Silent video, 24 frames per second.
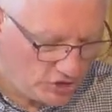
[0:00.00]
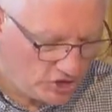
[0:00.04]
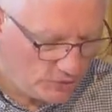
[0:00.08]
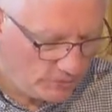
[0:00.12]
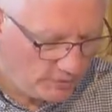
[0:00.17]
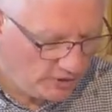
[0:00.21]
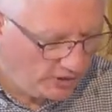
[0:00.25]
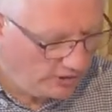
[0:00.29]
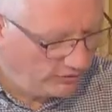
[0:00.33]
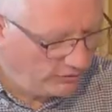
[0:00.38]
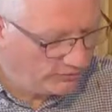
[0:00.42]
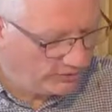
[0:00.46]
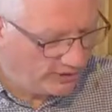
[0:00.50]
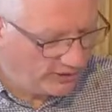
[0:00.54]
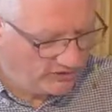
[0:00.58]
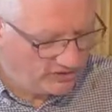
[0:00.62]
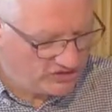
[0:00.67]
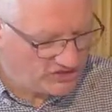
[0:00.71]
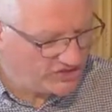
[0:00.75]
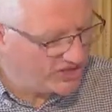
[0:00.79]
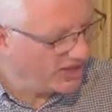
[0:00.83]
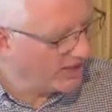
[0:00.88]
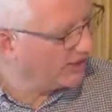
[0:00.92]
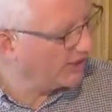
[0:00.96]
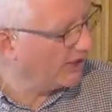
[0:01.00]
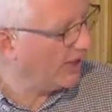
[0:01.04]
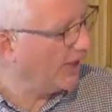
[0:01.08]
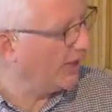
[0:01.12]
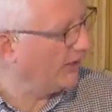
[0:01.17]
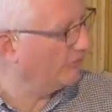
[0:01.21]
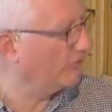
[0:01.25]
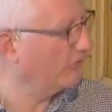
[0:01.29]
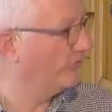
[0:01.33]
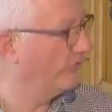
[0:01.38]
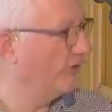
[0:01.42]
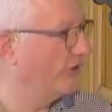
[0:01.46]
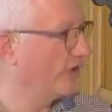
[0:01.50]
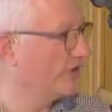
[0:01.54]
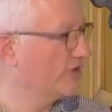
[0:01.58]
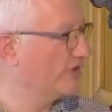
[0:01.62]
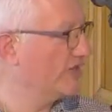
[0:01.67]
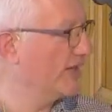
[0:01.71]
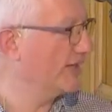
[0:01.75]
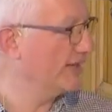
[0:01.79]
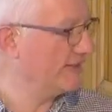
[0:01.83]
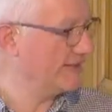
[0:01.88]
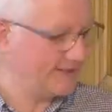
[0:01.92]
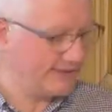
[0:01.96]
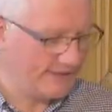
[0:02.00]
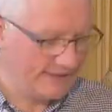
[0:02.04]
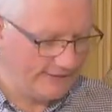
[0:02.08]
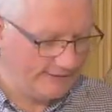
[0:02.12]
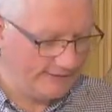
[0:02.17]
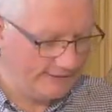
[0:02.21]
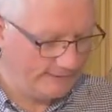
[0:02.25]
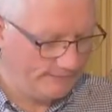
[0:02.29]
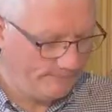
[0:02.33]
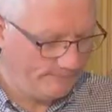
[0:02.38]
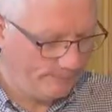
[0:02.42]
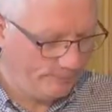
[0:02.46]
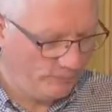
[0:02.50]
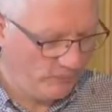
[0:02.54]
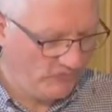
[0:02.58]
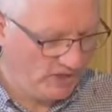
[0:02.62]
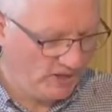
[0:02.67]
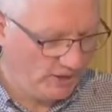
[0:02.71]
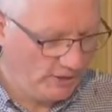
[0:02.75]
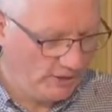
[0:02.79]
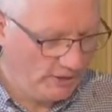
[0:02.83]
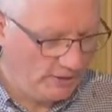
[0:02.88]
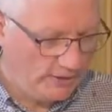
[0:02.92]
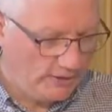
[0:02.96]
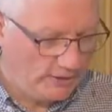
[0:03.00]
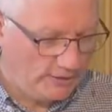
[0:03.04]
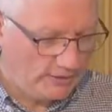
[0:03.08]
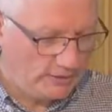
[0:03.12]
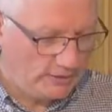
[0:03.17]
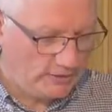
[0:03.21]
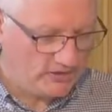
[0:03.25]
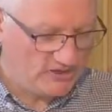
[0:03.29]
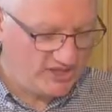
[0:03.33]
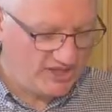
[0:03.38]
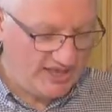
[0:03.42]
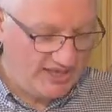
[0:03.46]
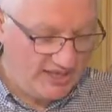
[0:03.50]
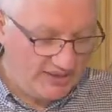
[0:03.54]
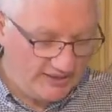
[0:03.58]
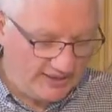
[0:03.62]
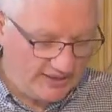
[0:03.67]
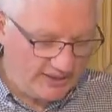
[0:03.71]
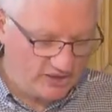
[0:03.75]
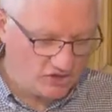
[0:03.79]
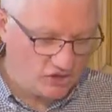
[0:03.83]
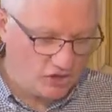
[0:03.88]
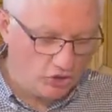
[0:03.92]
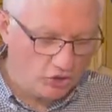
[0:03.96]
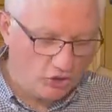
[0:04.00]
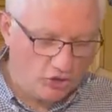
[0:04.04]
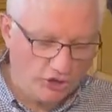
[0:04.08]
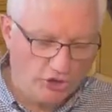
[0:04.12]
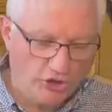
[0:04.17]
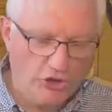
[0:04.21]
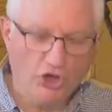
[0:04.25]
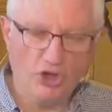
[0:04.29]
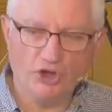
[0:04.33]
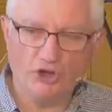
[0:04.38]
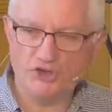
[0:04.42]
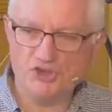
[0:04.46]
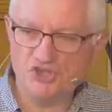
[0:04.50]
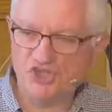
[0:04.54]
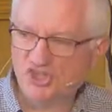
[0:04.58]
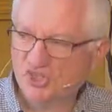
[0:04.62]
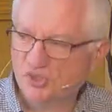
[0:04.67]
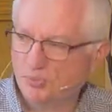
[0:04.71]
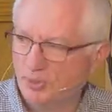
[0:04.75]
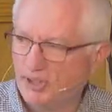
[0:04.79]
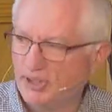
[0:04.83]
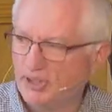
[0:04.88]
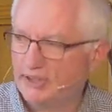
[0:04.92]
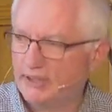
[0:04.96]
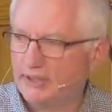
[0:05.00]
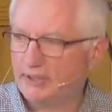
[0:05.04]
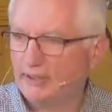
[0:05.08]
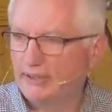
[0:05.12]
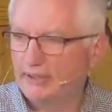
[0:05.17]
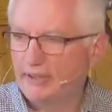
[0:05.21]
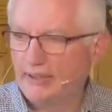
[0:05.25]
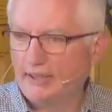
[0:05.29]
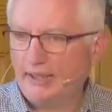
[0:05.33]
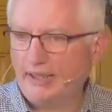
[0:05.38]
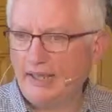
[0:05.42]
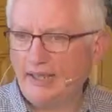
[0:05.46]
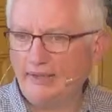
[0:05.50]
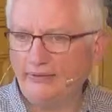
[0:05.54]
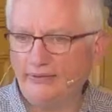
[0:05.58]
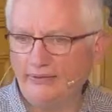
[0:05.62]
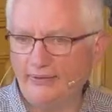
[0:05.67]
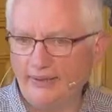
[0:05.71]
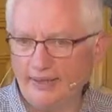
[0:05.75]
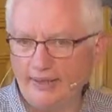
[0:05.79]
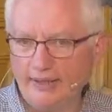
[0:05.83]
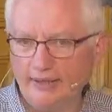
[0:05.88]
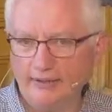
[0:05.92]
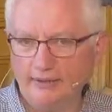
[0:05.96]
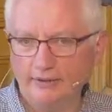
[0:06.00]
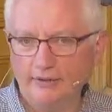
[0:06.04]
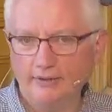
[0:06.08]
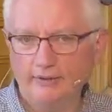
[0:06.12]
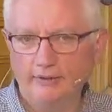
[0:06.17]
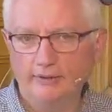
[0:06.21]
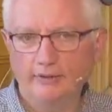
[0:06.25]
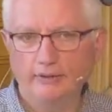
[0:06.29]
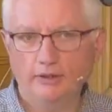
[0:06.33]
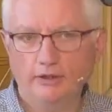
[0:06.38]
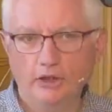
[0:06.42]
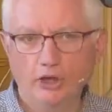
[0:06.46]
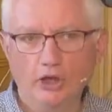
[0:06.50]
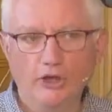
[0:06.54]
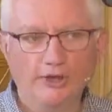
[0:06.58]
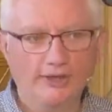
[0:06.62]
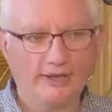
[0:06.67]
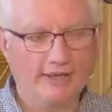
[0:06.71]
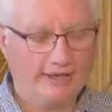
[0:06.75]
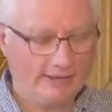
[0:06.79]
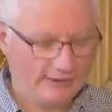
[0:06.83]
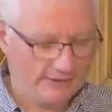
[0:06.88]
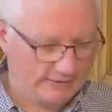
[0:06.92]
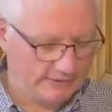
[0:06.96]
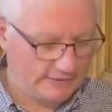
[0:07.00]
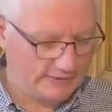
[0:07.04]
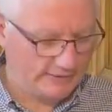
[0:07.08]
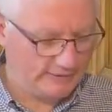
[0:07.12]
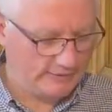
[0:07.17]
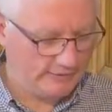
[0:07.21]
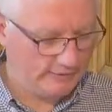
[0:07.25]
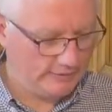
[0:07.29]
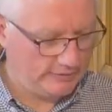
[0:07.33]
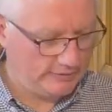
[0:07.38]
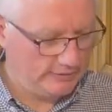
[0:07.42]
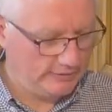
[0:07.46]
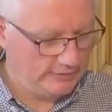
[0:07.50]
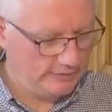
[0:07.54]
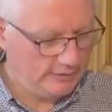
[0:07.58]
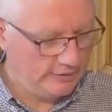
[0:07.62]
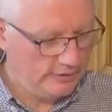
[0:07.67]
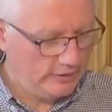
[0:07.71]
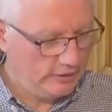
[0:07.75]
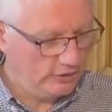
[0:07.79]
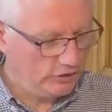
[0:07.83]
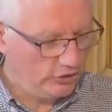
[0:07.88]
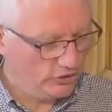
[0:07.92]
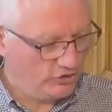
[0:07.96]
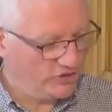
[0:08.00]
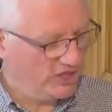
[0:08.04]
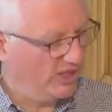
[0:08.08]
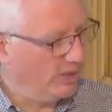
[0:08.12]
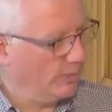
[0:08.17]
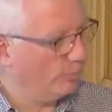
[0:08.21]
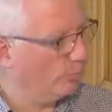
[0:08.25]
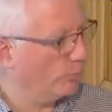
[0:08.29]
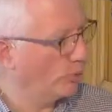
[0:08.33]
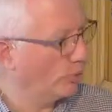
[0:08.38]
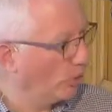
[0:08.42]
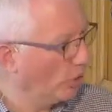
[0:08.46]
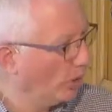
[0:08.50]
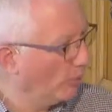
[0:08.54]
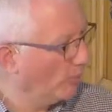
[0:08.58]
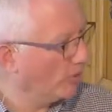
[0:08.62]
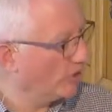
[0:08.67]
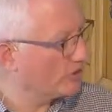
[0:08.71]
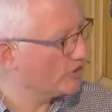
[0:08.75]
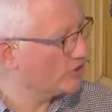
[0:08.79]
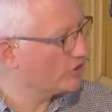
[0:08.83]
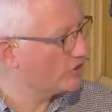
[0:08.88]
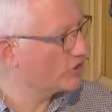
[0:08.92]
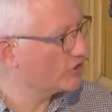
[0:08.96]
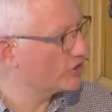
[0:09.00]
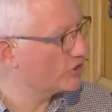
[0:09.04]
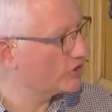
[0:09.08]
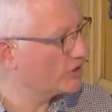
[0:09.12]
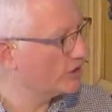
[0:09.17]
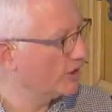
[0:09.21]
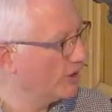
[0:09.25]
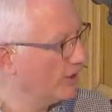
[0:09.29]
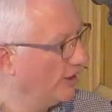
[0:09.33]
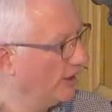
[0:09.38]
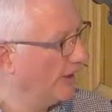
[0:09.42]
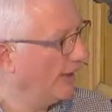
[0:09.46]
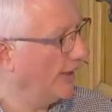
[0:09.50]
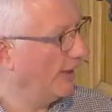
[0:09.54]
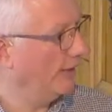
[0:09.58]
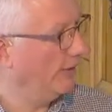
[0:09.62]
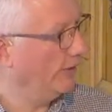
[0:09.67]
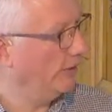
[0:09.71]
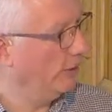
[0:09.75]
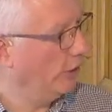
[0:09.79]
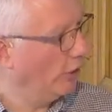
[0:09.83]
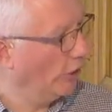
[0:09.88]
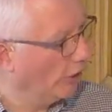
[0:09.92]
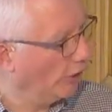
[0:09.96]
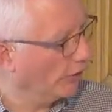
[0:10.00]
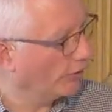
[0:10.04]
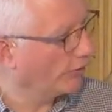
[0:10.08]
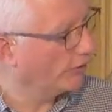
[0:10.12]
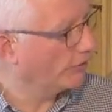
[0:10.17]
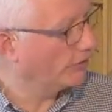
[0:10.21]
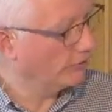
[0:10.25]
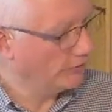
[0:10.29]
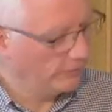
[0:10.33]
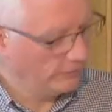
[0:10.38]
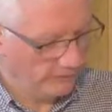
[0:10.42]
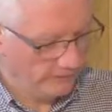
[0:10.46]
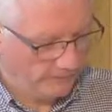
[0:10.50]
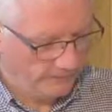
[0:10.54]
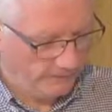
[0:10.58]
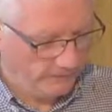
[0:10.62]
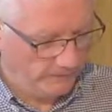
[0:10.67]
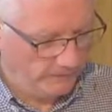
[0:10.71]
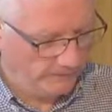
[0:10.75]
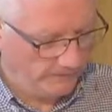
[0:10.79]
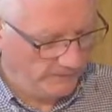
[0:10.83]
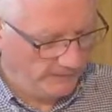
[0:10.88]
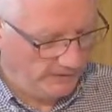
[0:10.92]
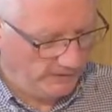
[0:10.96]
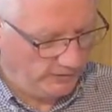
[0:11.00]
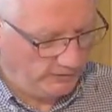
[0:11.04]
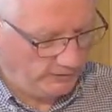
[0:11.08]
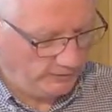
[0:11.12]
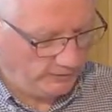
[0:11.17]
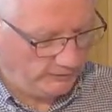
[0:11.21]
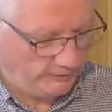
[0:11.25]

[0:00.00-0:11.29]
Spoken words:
23, in the second half of verse 19. Does he, that is God, not speak and then not act? Does he promise and not fulfill?